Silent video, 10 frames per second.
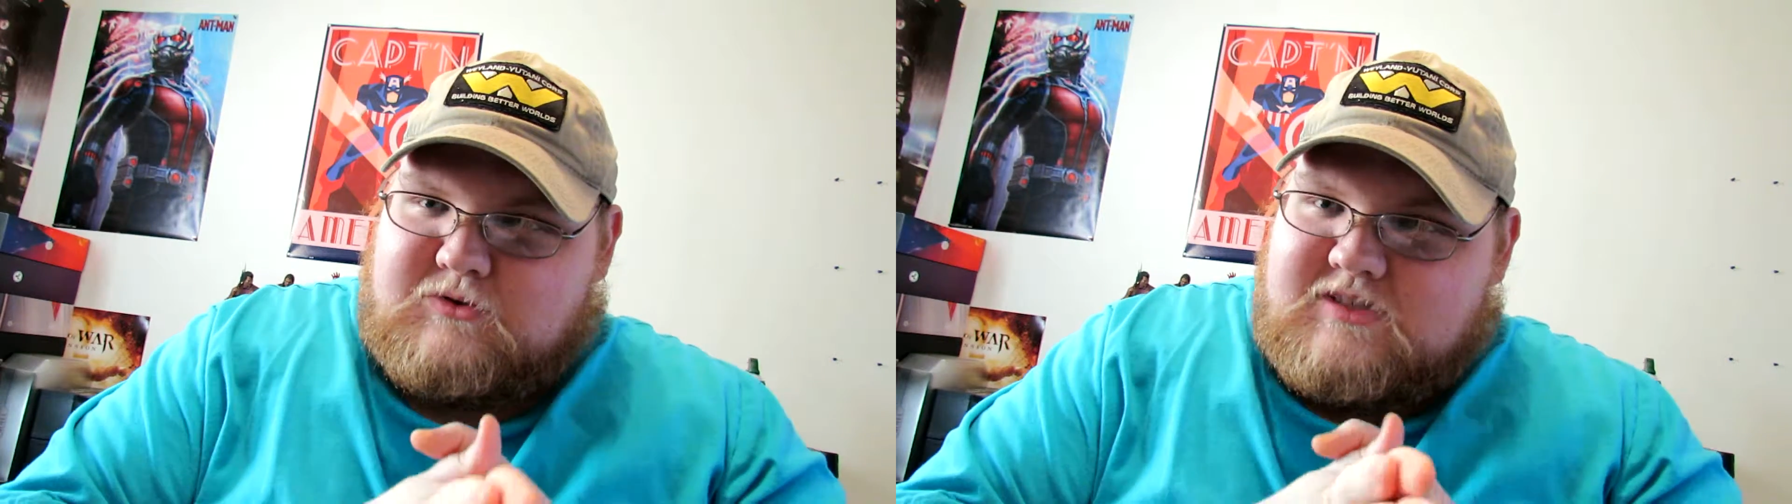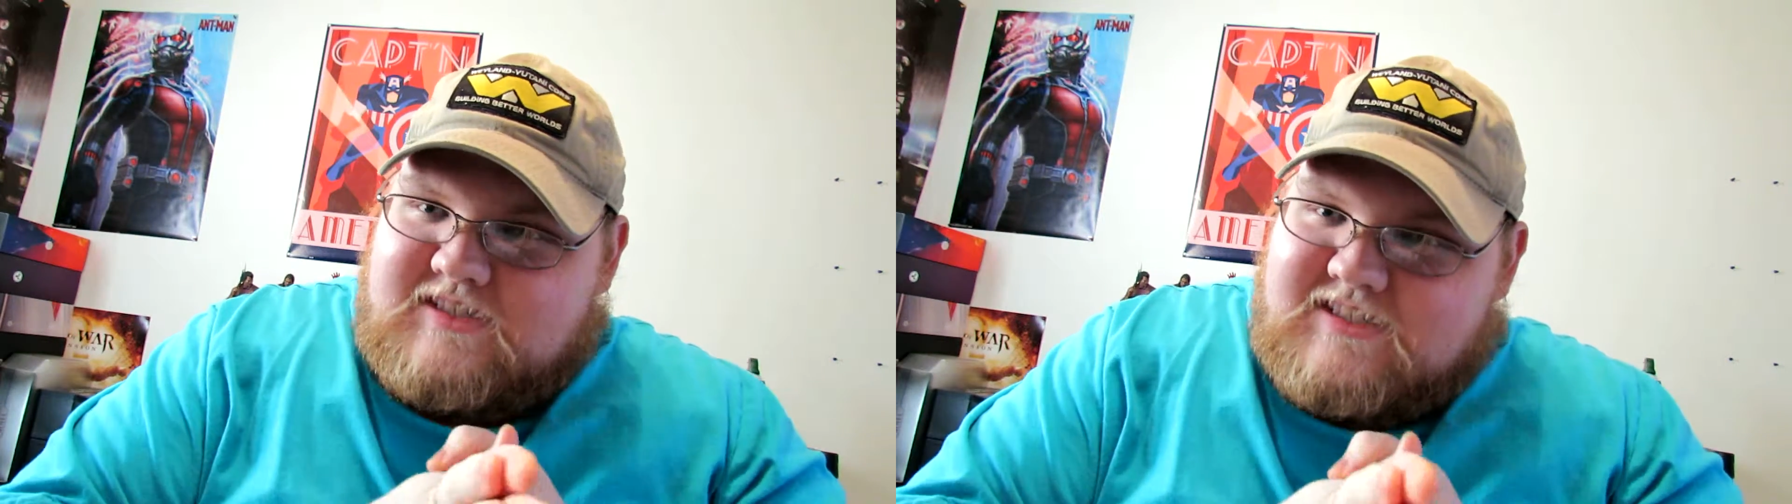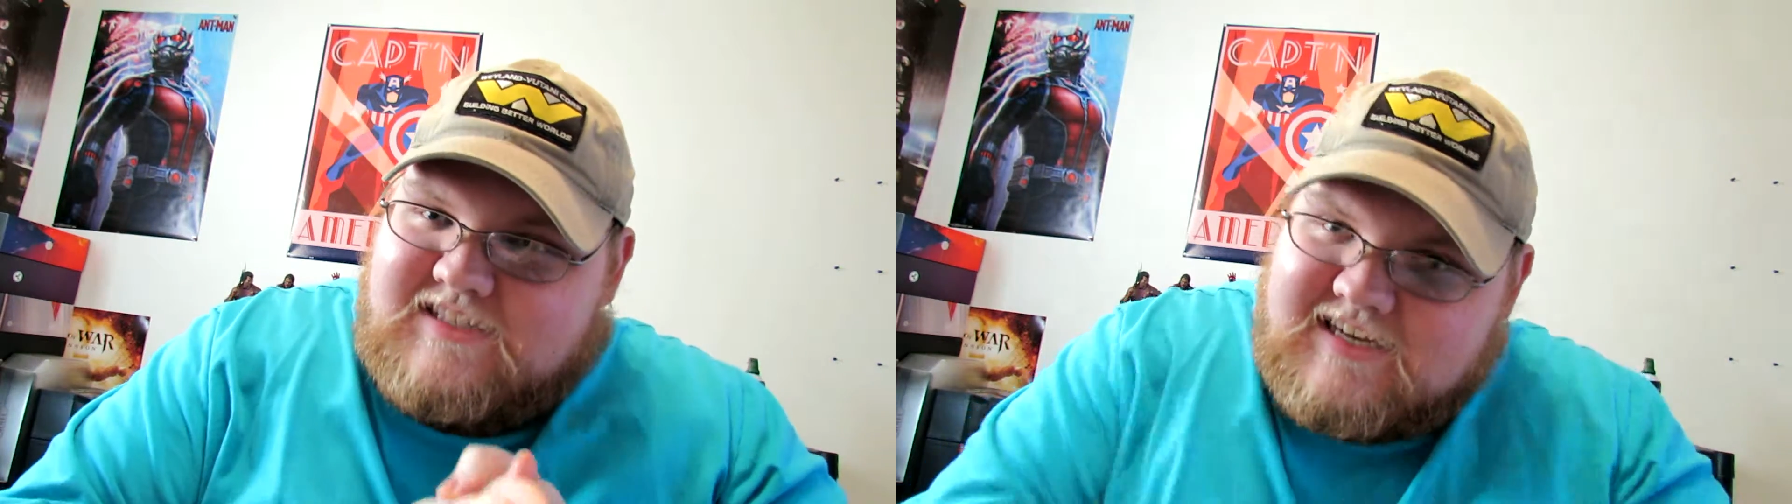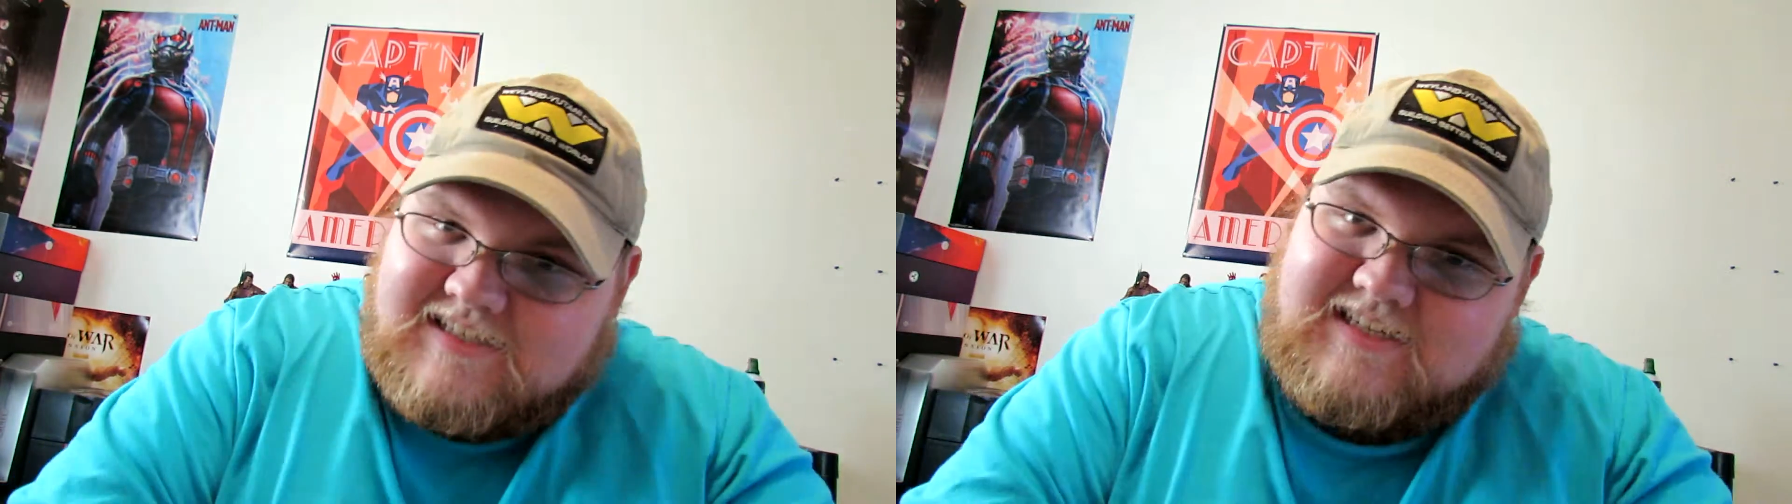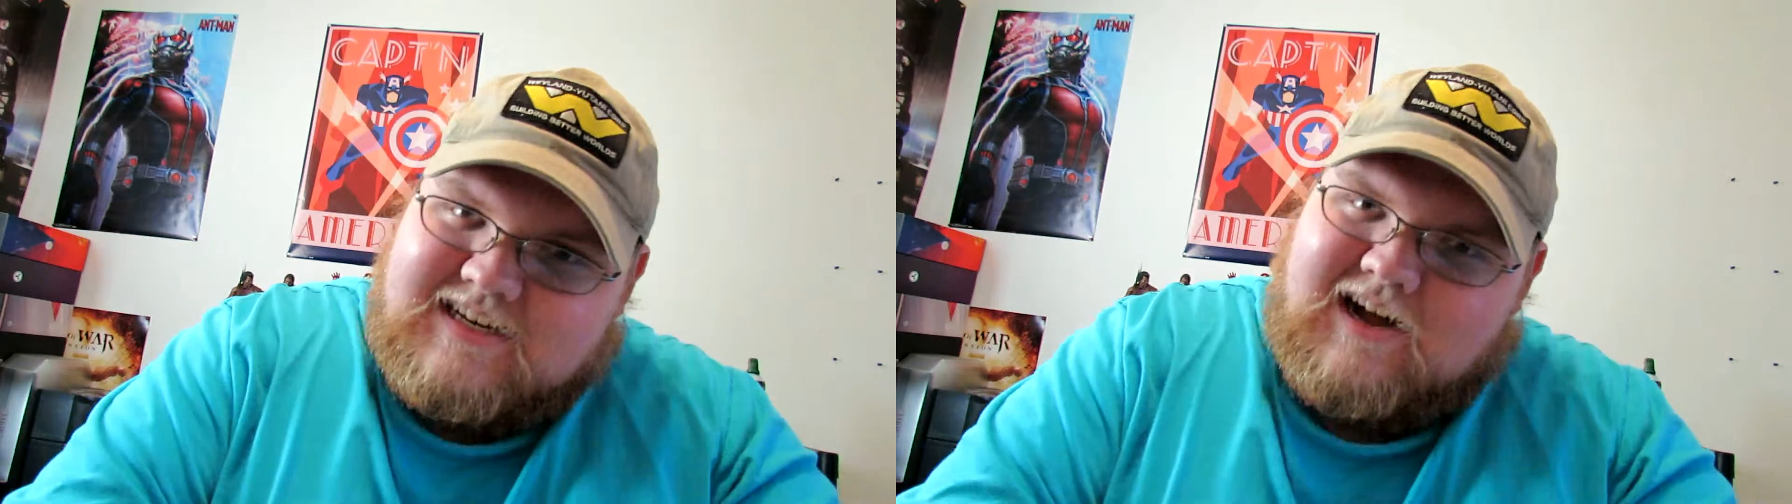
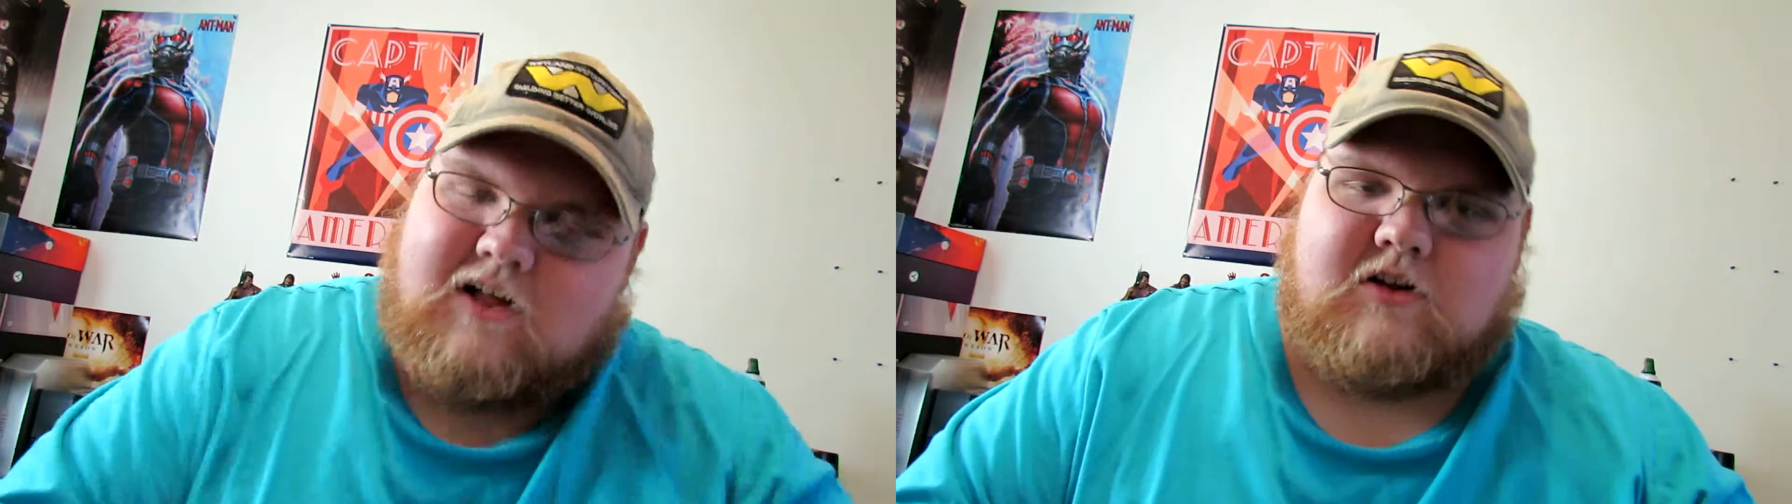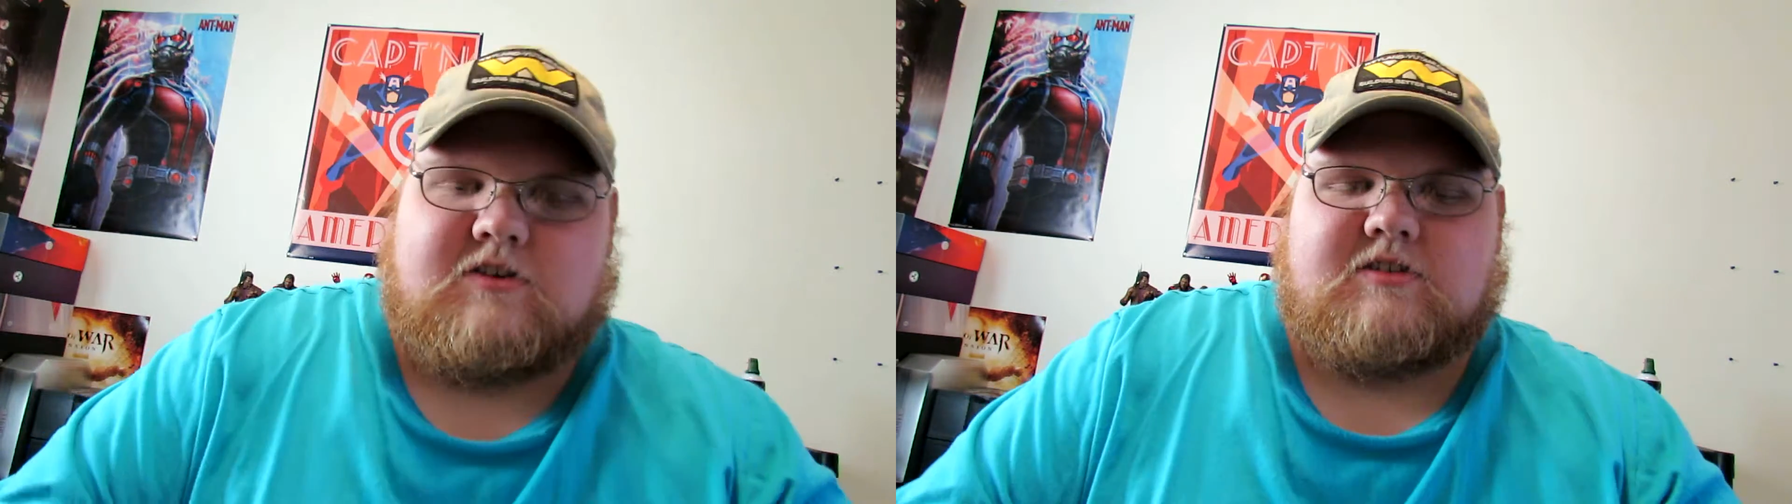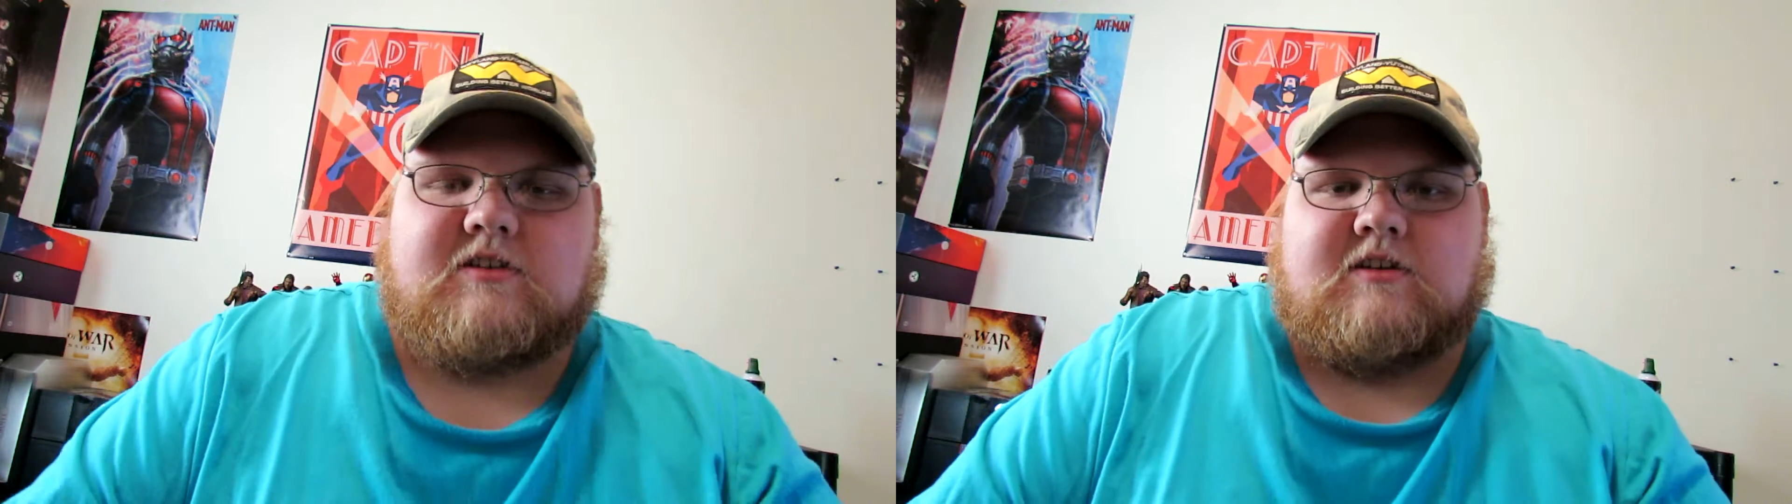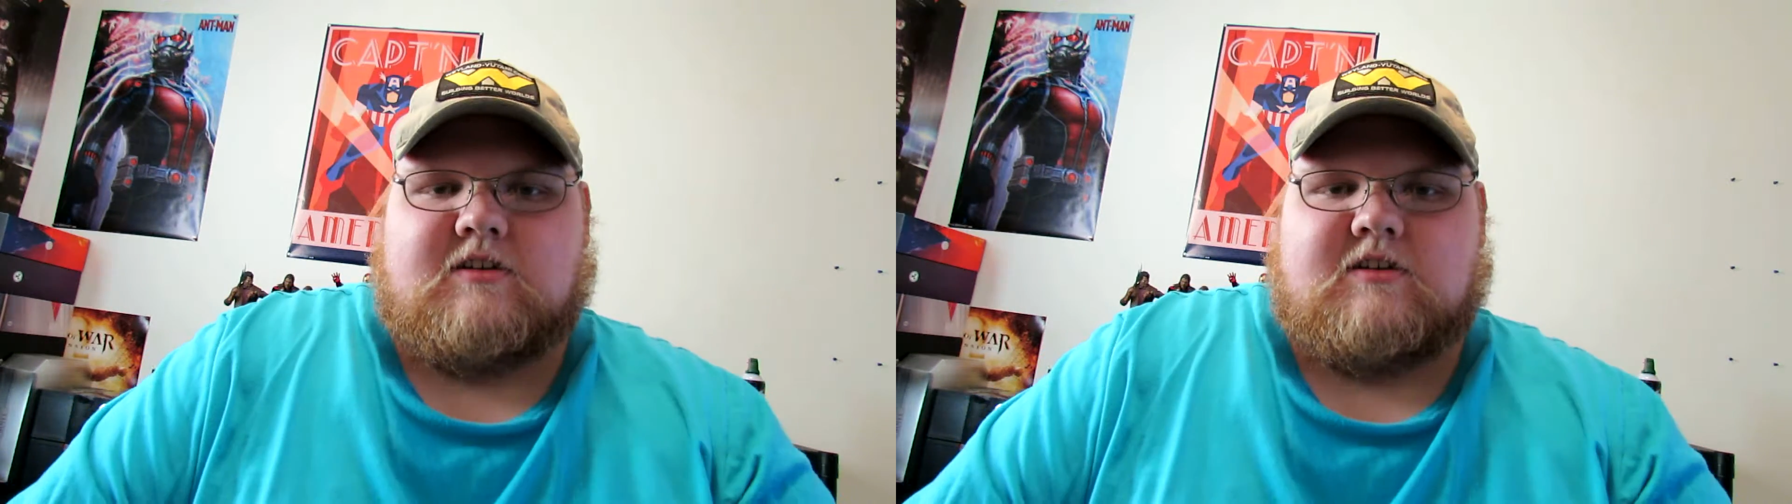$60,